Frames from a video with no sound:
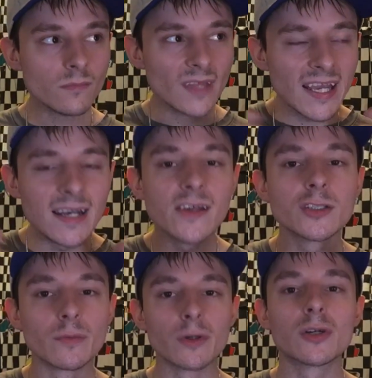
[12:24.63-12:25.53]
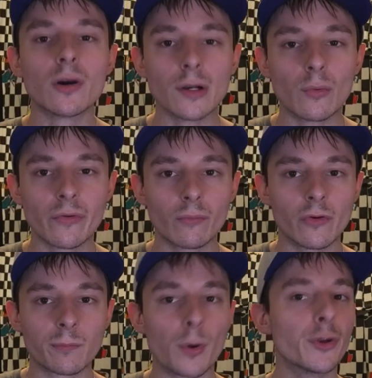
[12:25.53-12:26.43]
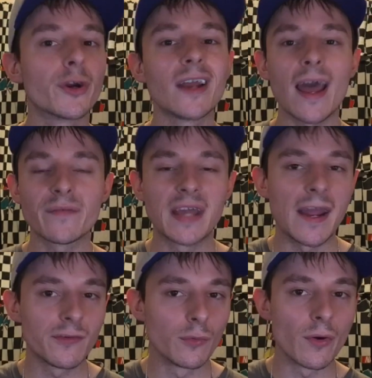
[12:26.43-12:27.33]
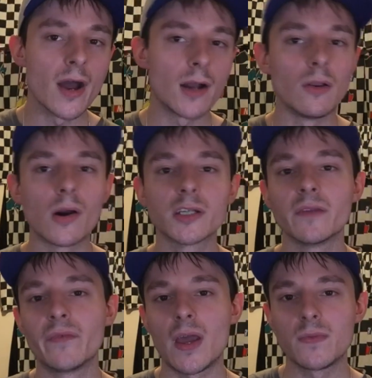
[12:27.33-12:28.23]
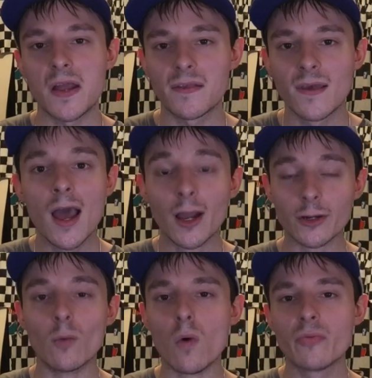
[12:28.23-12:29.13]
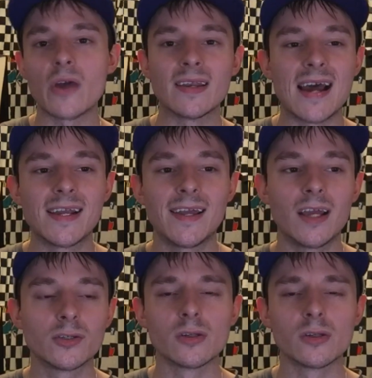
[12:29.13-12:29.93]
it is the return to North Wilkesboro. You're going to have cats who are not a Larson fan that's going to want that diecast.